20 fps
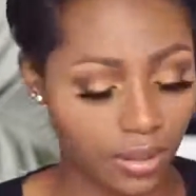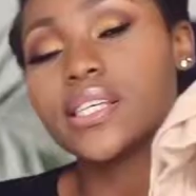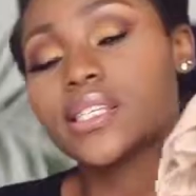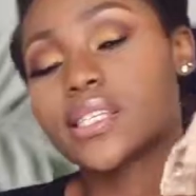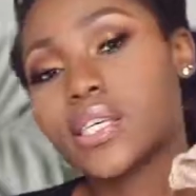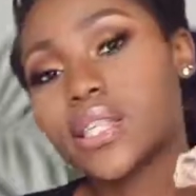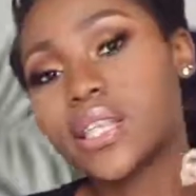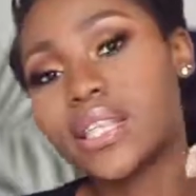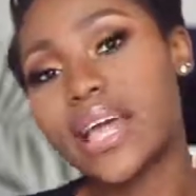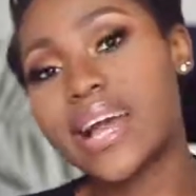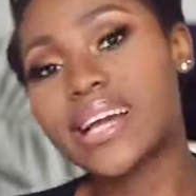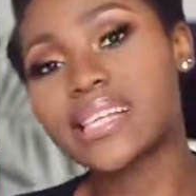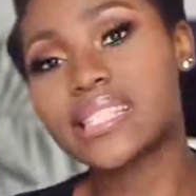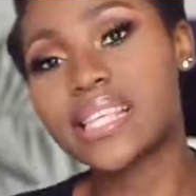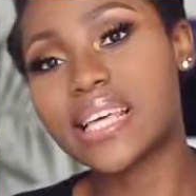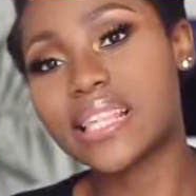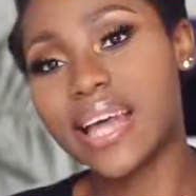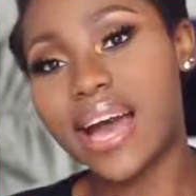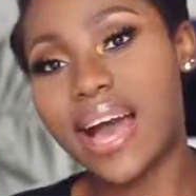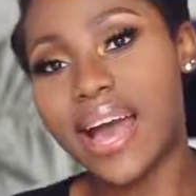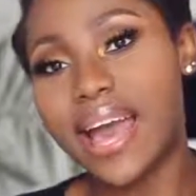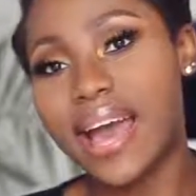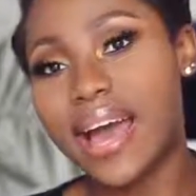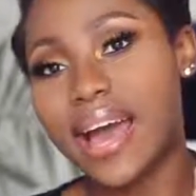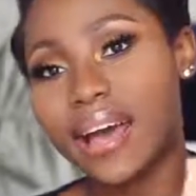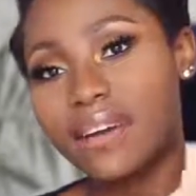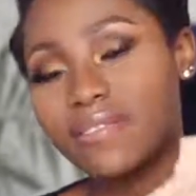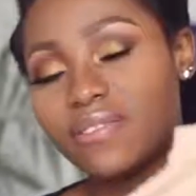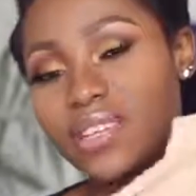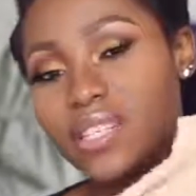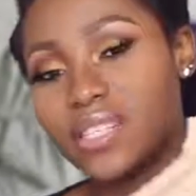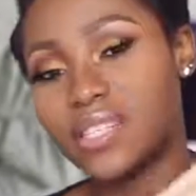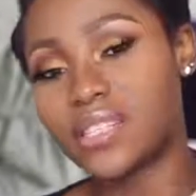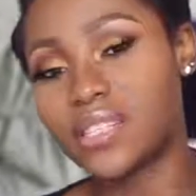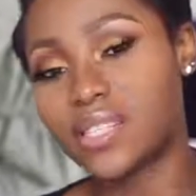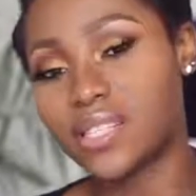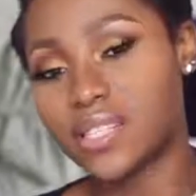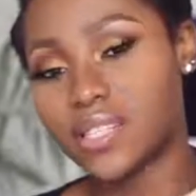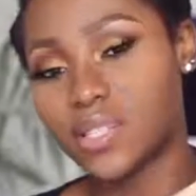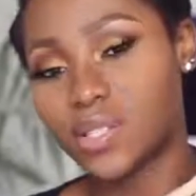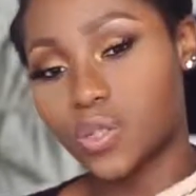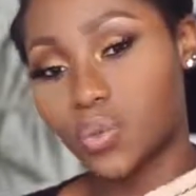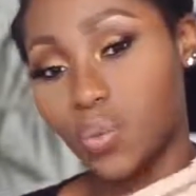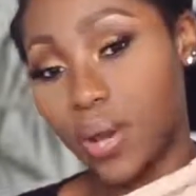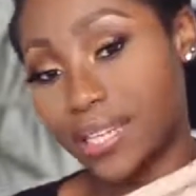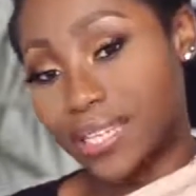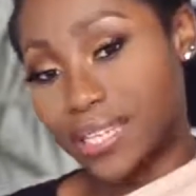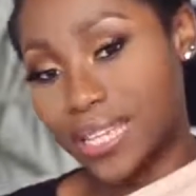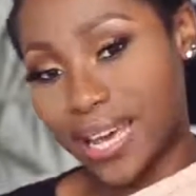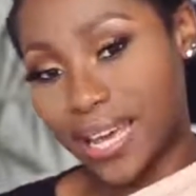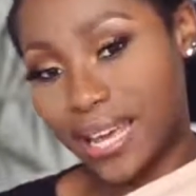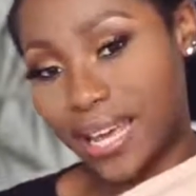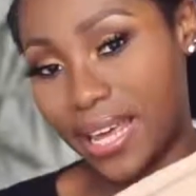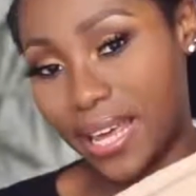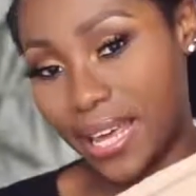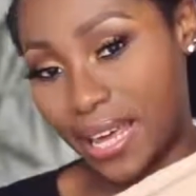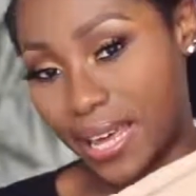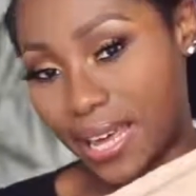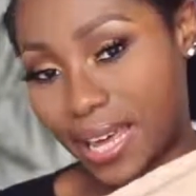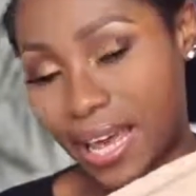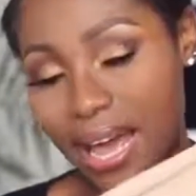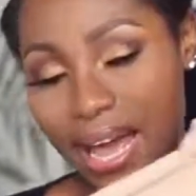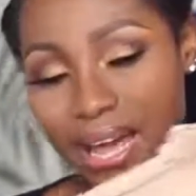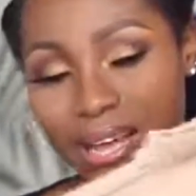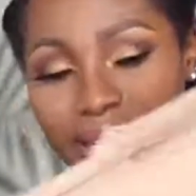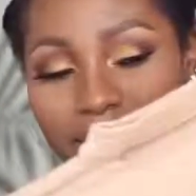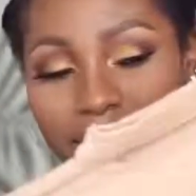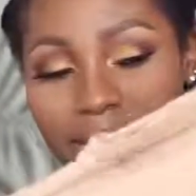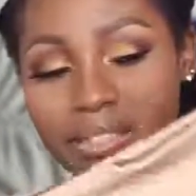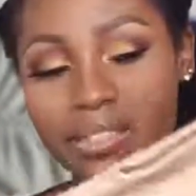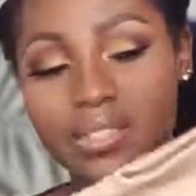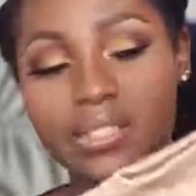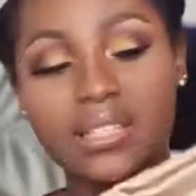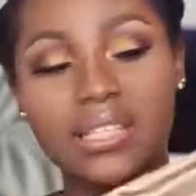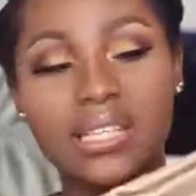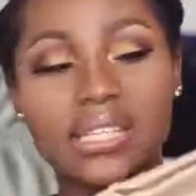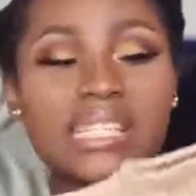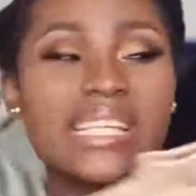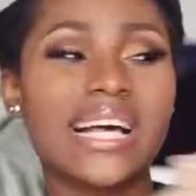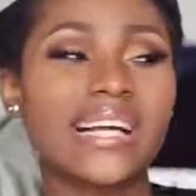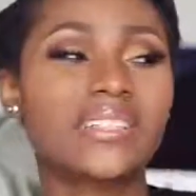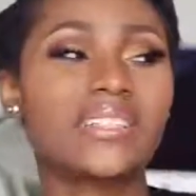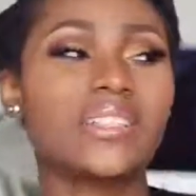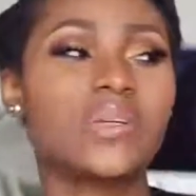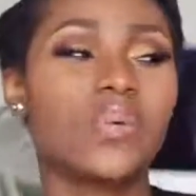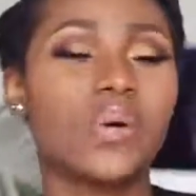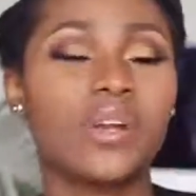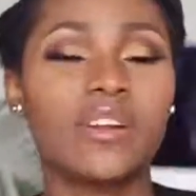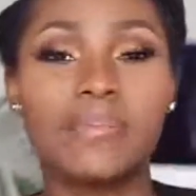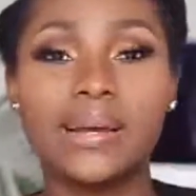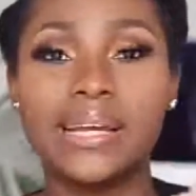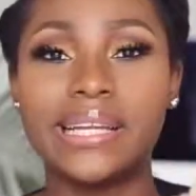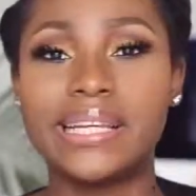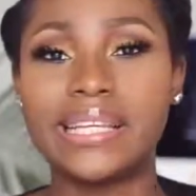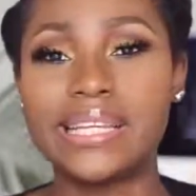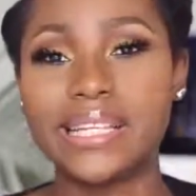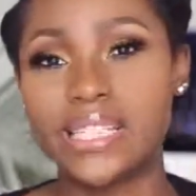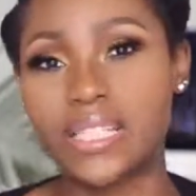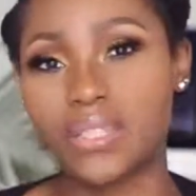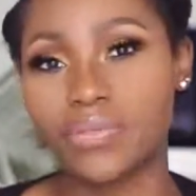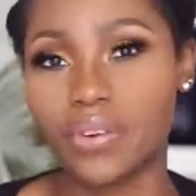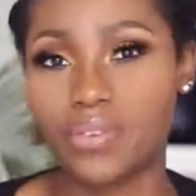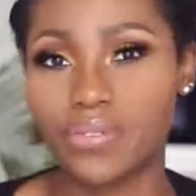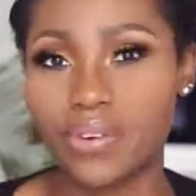So the next thing that I have is this sweater here, and this is actually one of my least